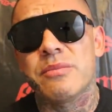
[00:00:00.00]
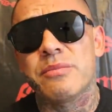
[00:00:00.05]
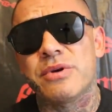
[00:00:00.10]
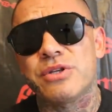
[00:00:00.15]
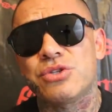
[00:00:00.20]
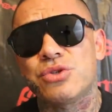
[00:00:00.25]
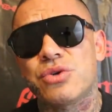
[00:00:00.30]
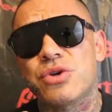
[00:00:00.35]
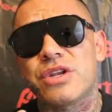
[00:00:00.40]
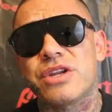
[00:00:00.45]

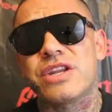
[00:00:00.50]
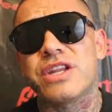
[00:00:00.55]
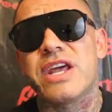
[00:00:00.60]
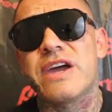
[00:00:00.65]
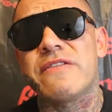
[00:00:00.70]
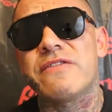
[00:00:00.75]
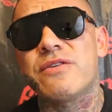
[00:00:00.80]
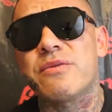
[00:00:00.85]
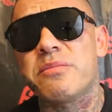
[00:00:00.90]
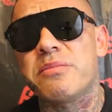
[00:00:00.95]
but you can
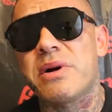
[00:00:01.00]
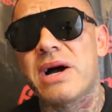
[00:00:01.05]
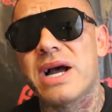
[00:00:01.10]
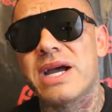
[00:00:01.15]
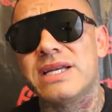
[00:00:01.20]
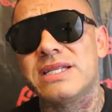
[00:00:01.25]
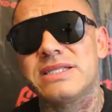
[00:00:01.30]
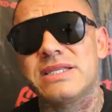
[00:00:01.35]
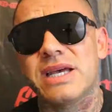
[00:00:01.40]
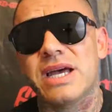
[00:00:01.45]
never
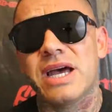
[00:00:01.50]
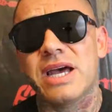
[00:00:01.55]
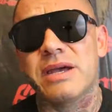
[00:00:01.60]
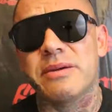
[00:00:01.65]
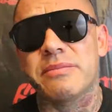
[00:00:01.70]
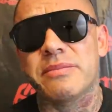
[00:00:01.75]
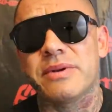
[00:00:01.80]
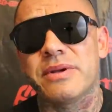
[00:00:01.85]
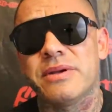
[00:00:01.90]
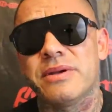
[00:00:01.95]
buy
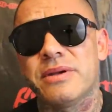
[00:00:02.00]
time.